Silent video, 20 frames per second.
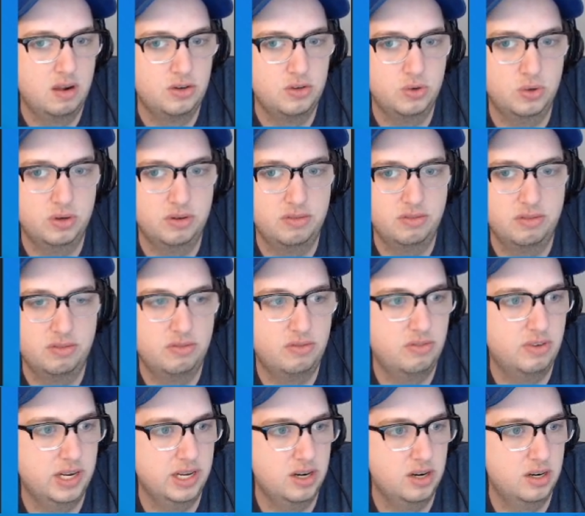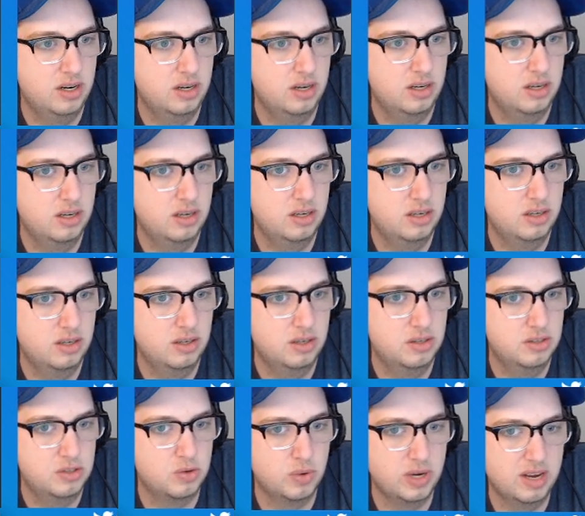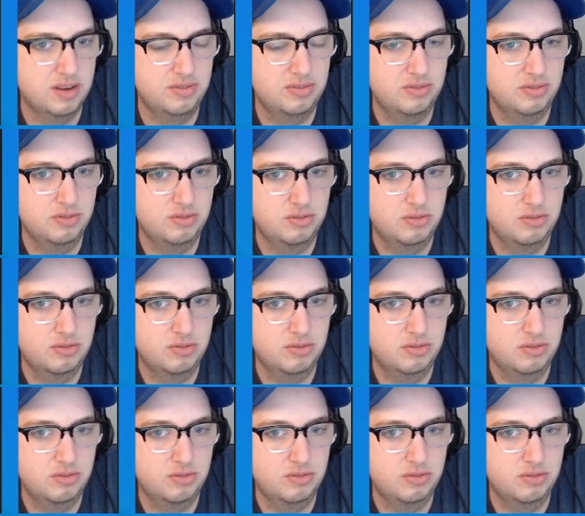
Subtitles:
Druid, fighter. So we have